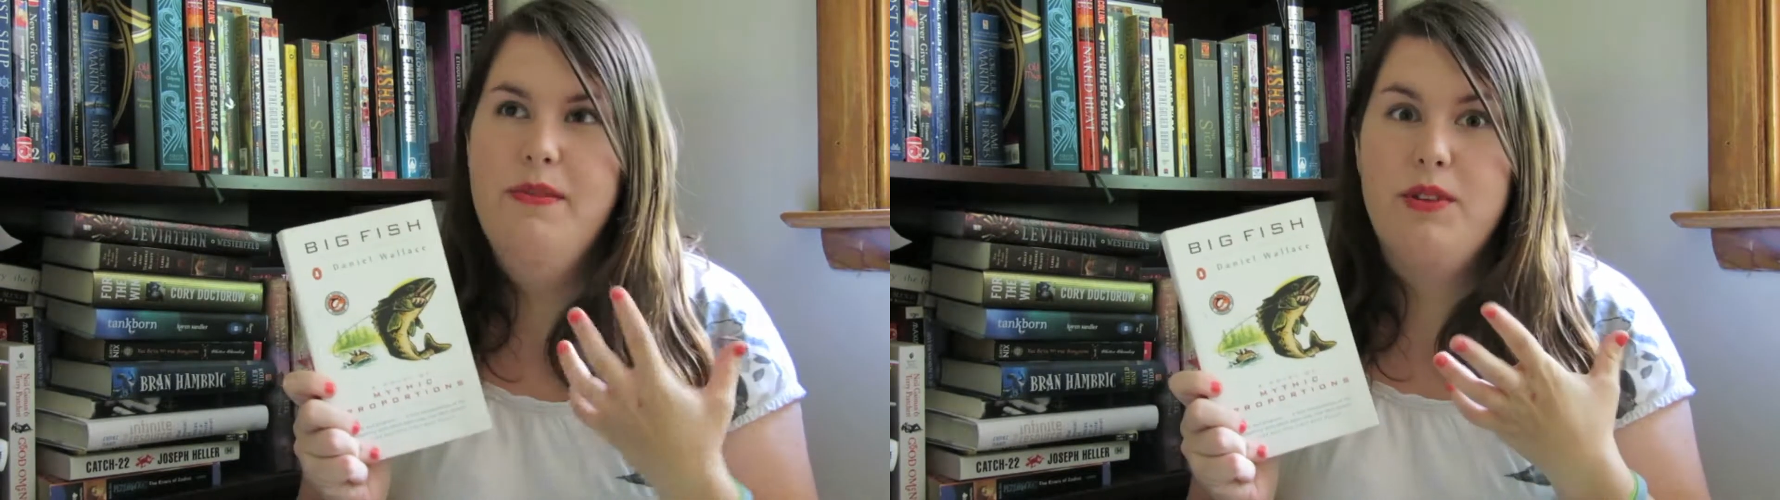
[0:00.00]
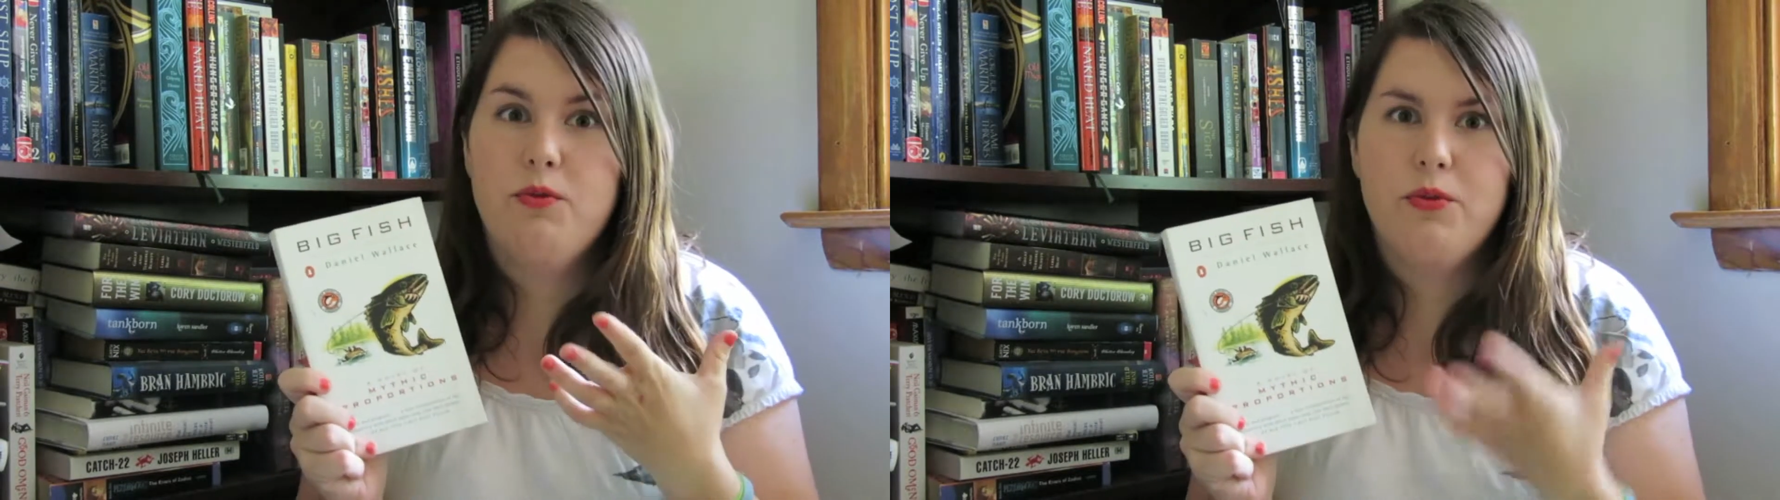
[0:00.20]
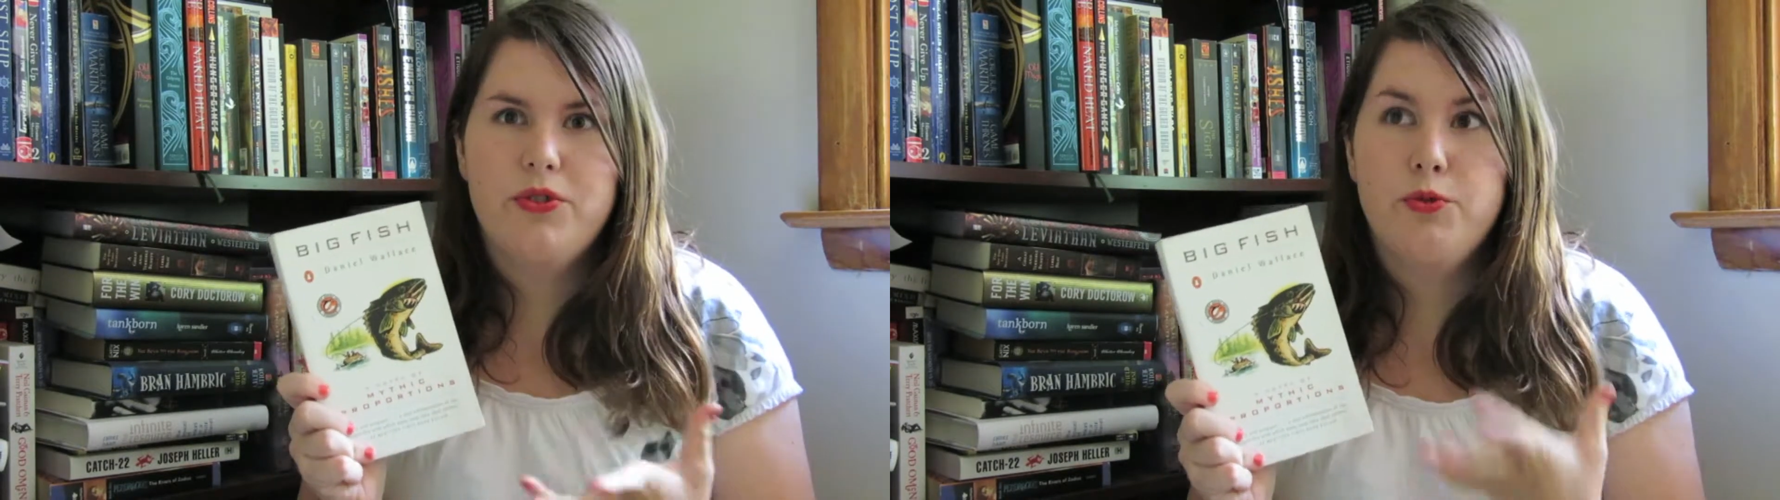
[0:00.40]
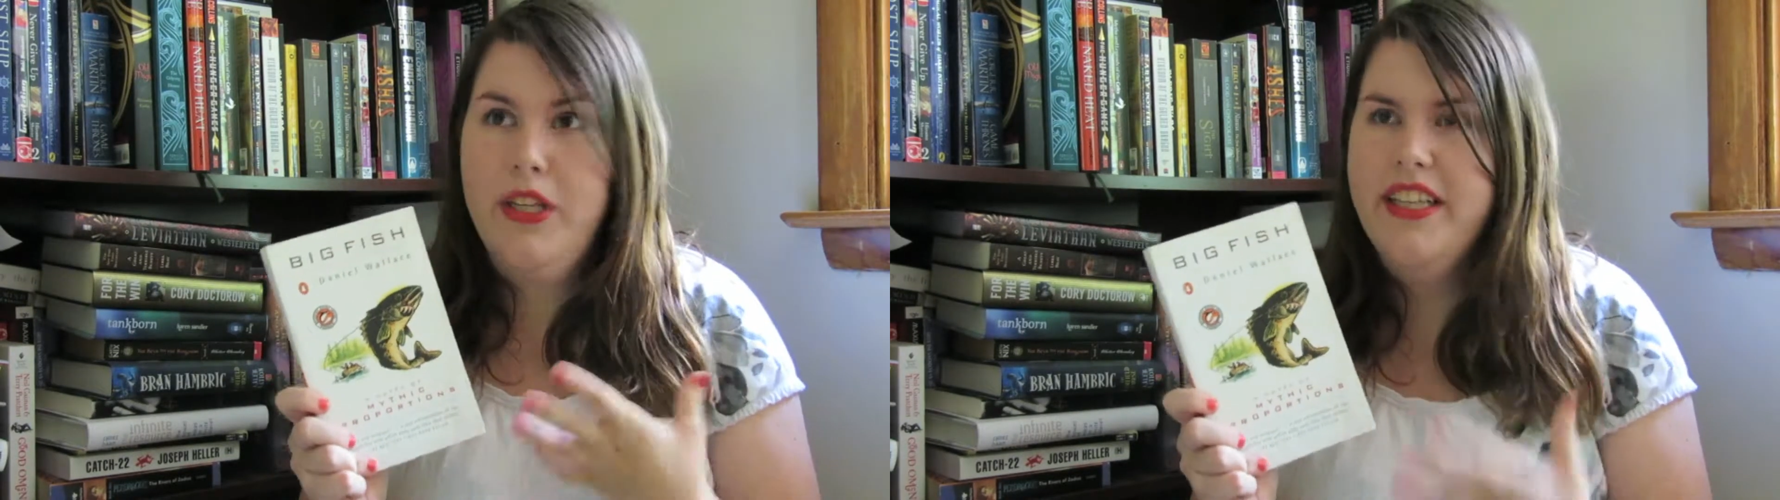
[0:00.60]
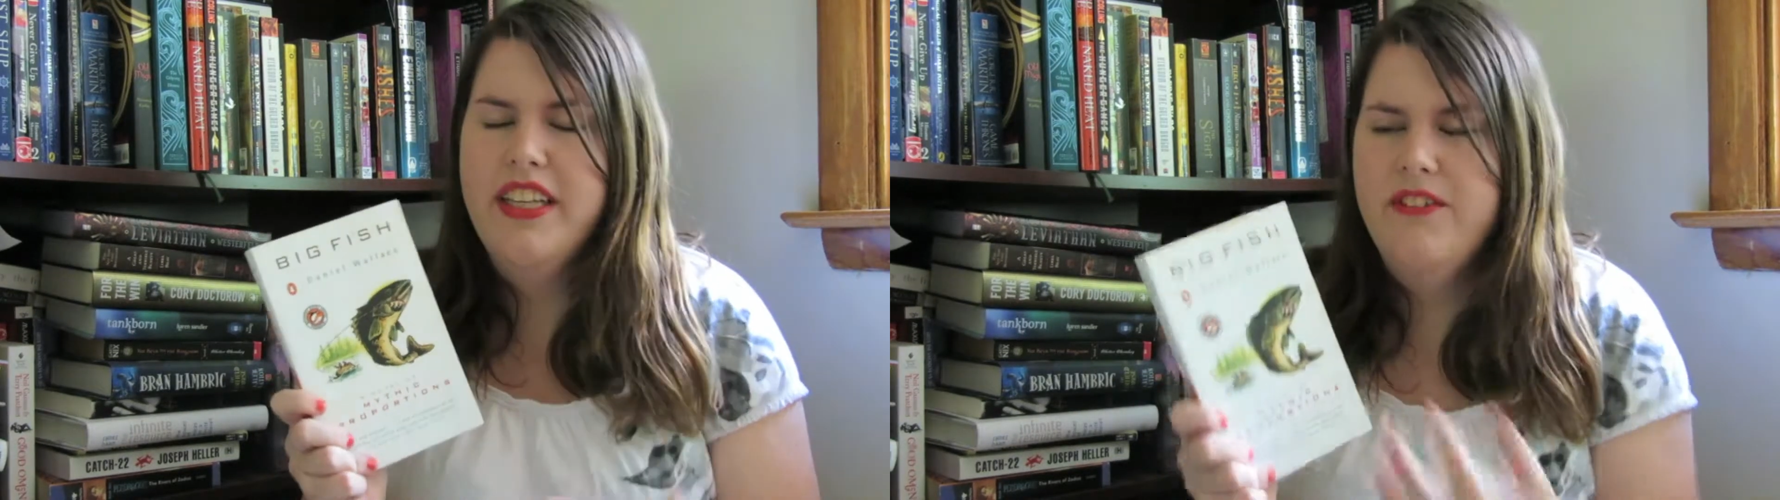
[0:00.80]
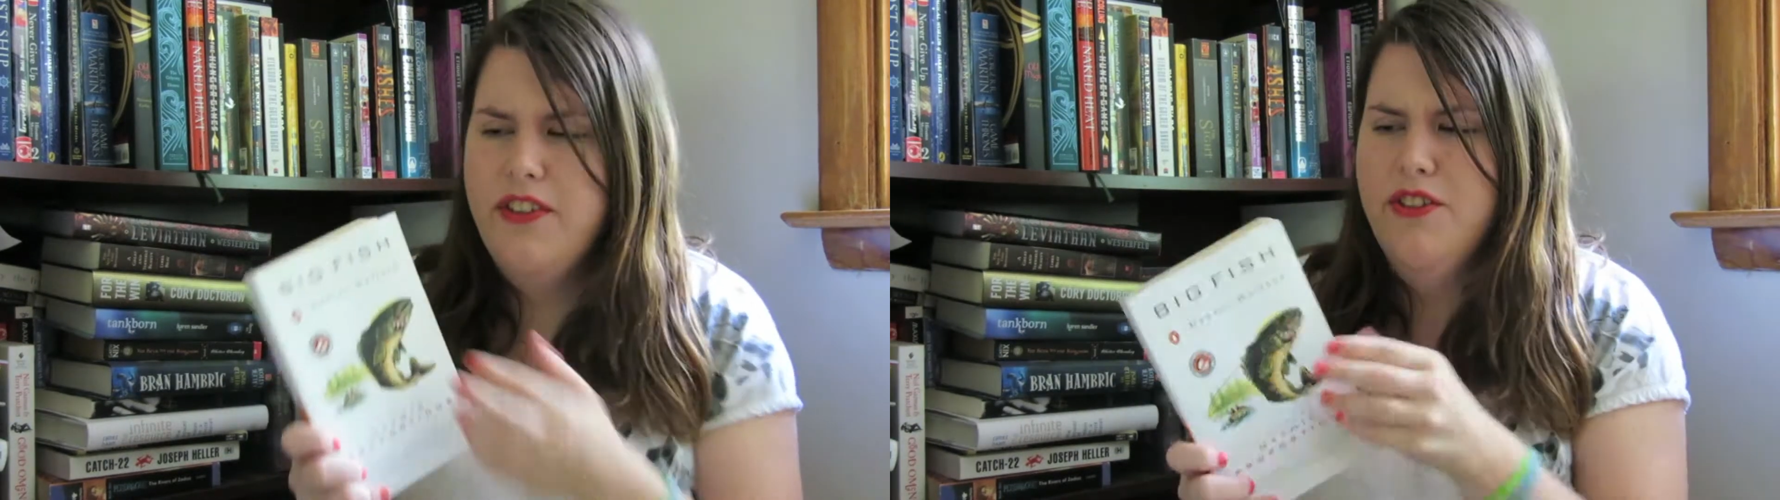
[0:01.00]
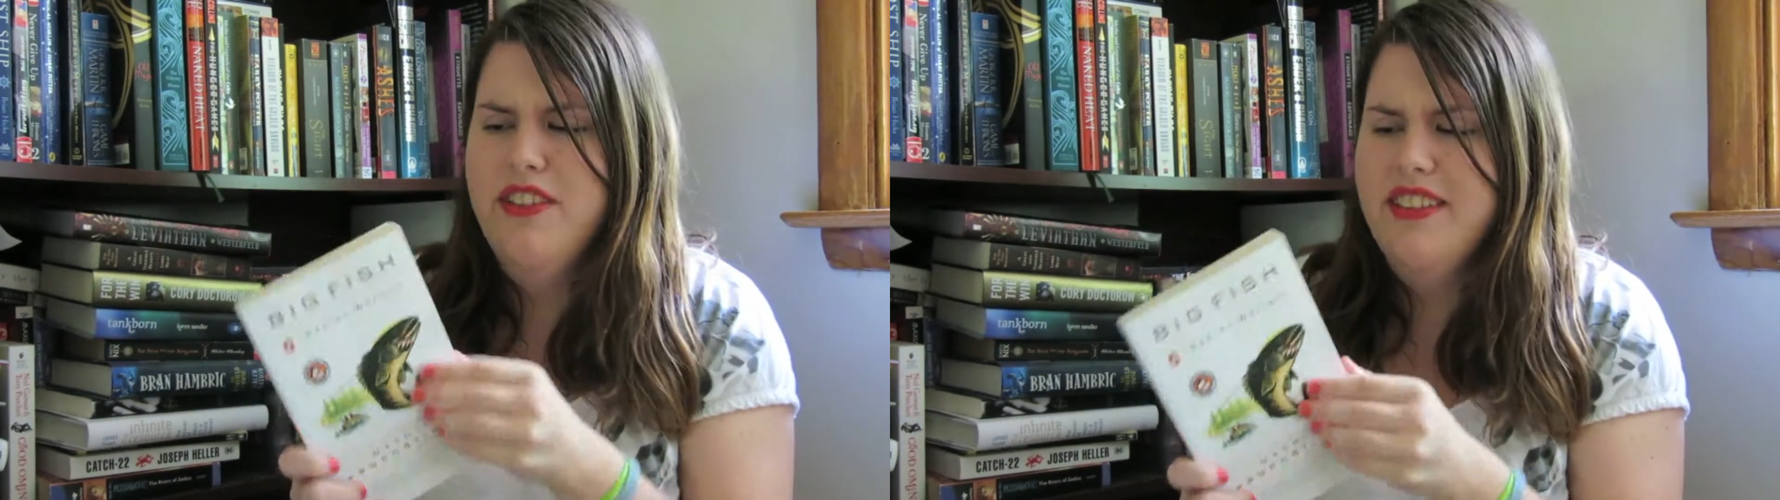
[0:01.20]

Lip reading: It's really confusing.